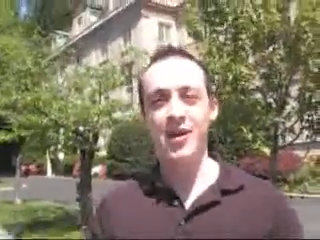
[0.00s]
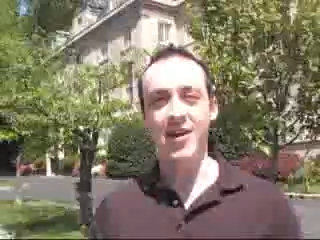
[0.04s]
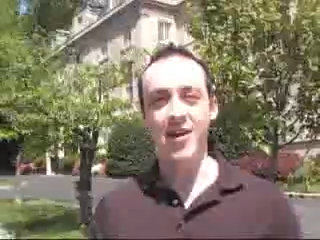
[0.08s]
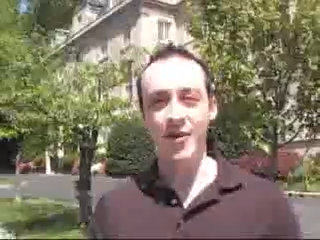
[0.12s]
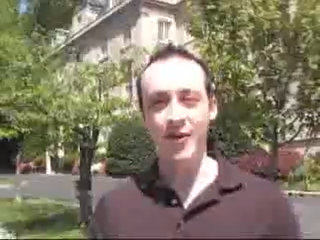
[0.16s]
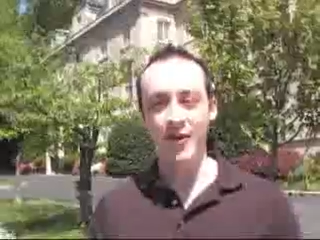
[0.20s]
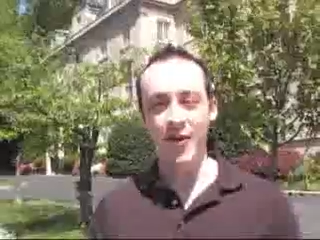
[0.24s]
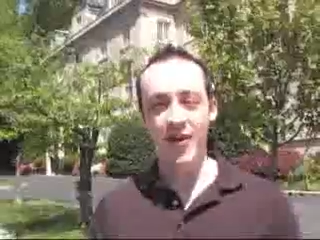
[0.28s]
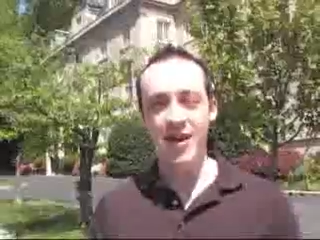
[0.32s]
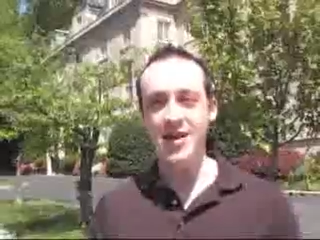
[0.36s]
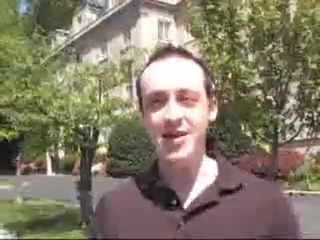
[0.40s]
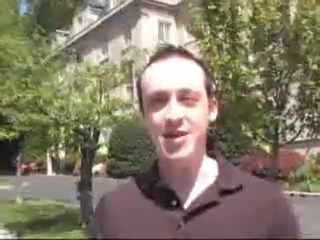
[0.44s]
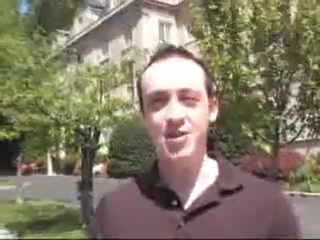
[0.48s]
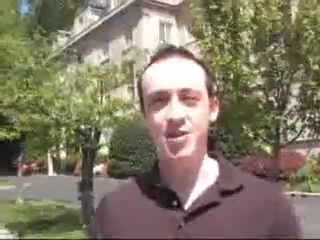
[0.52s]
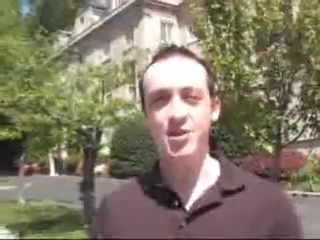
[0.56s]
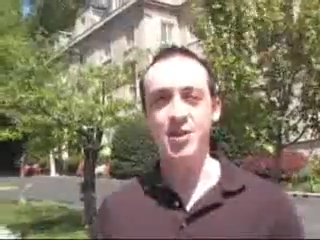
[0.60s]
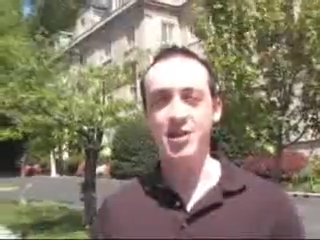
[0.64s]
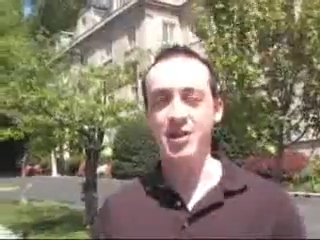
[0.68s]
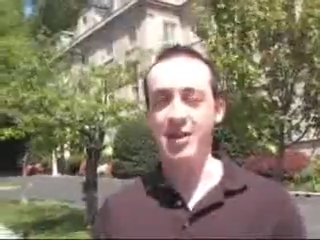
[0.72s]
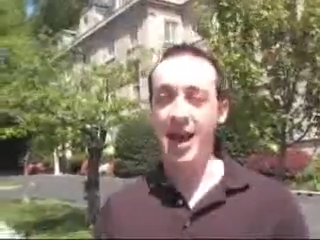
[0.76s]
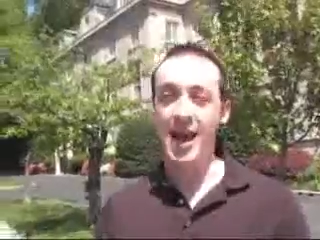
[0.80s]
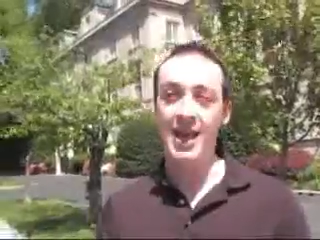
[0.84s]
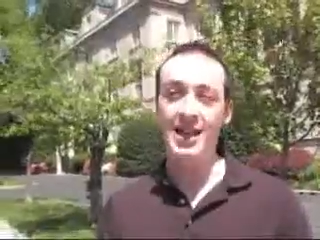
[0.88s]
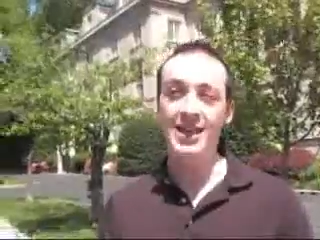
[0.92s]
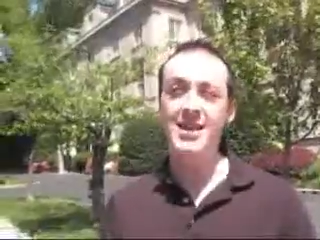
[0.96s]
if I didn't
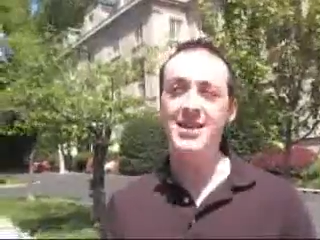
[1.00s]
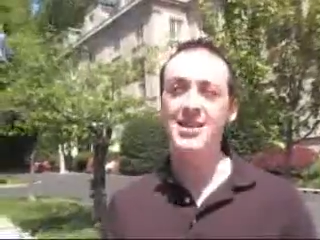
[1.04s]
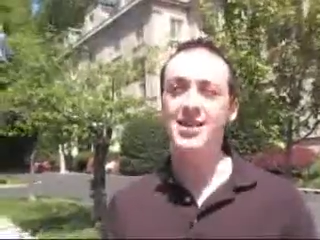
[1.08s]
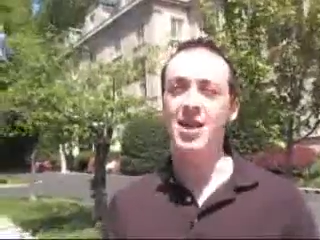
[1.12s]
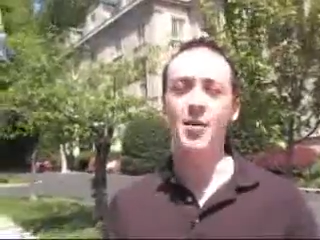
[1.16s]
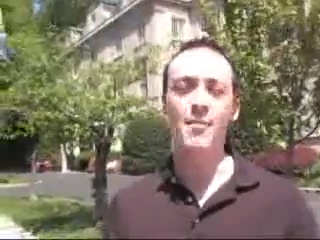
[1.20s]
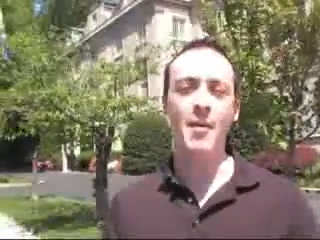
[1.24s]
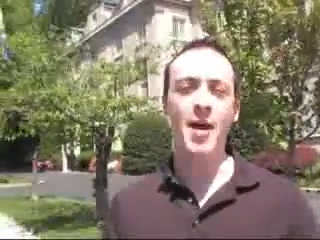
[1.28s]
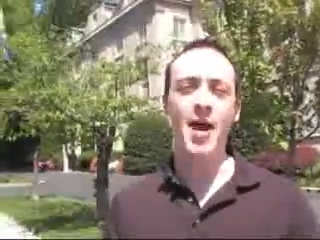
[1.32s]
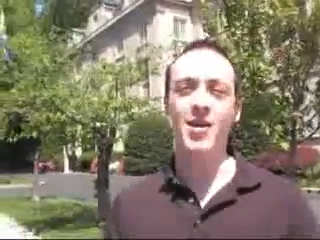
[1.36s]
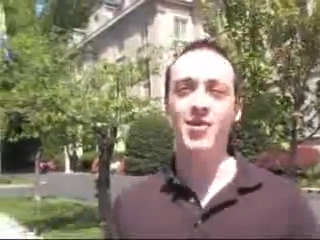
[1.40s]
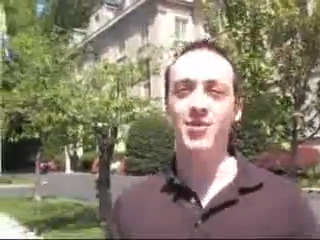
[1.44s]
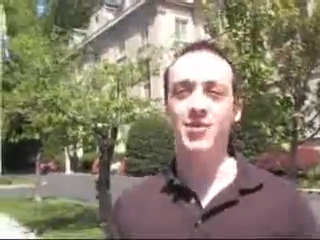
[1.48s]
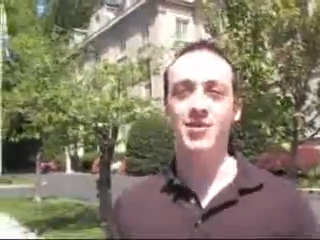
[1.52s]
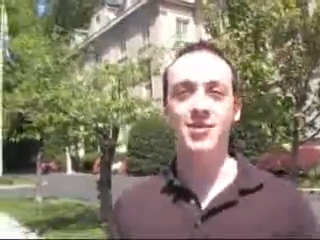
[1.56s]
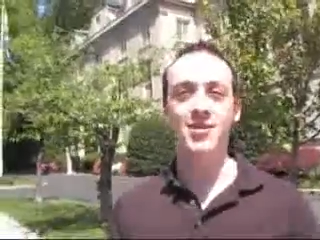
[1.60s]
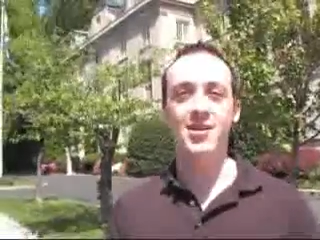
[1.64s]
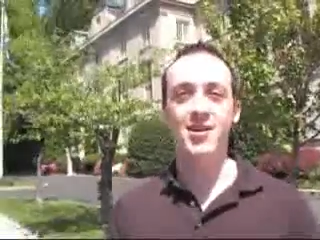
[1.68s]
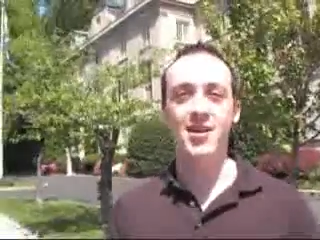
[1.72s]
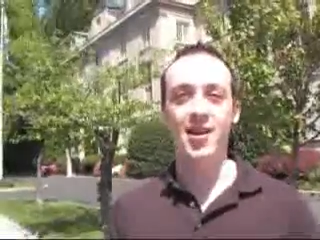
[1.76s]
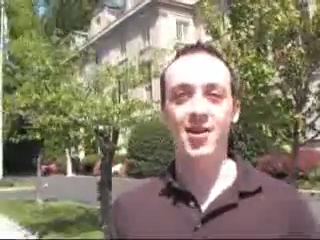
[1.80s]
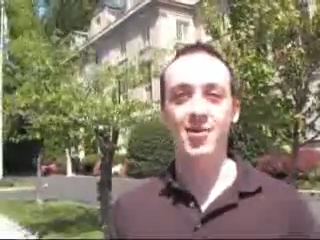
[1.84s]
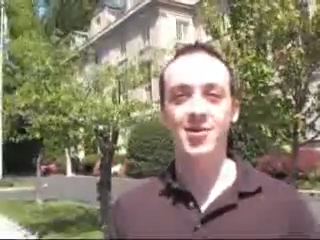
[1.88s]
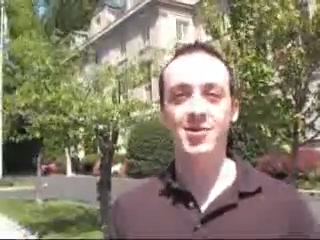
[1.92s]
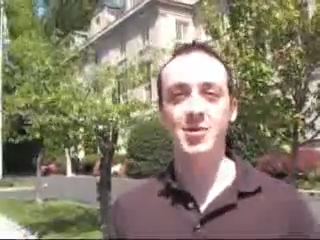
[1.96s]
just at least come out
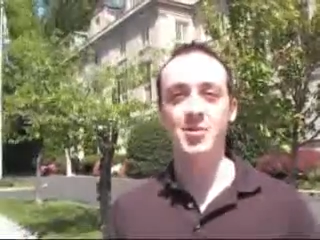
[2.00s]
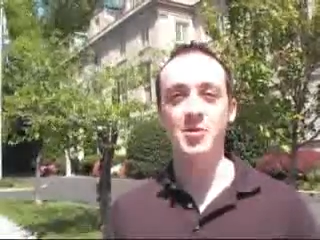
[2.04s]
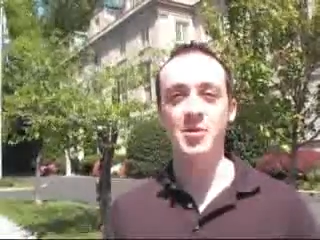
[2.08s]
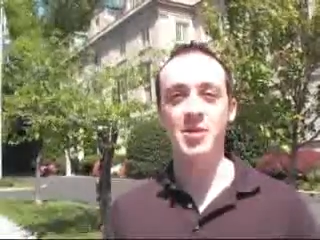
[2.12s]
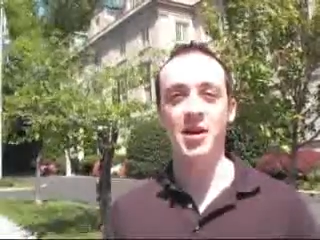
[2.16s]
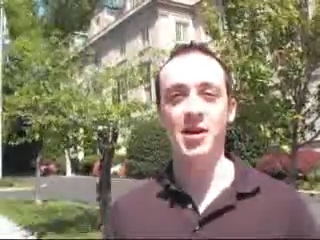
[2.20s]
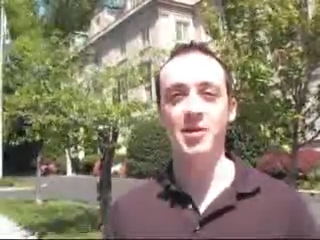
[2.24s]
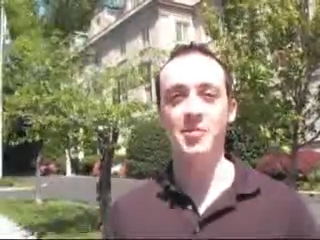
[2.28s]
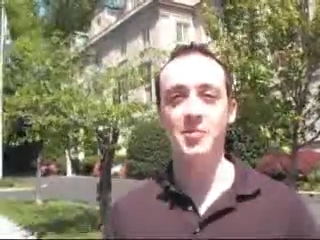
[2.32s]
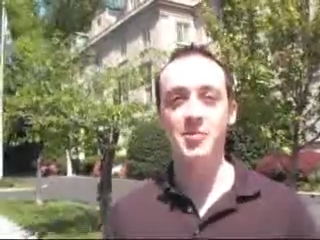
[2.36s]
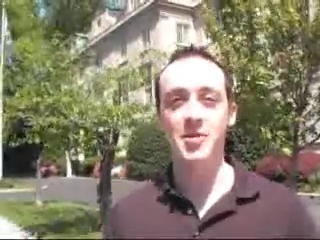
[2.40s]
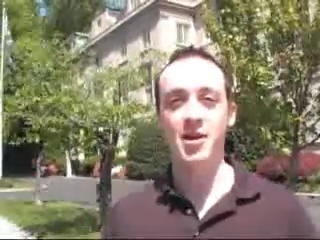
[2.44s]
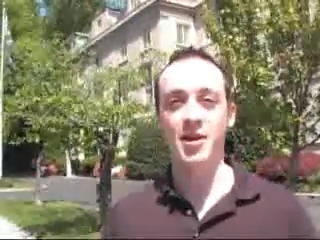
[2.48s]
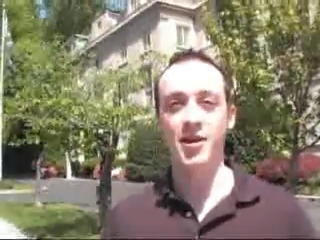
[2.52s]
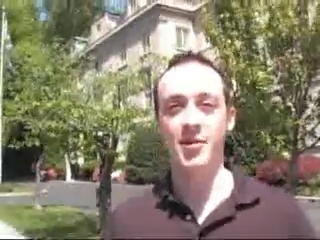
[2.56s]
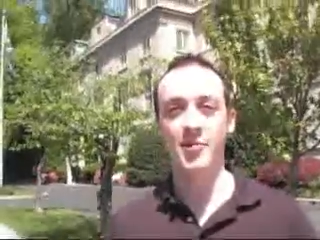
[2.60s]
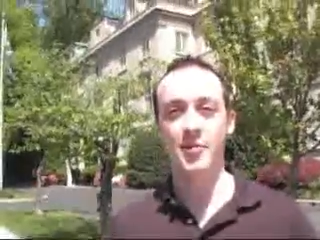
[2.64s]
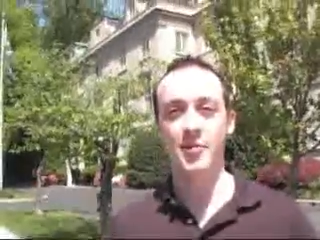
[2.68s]
and, soup up.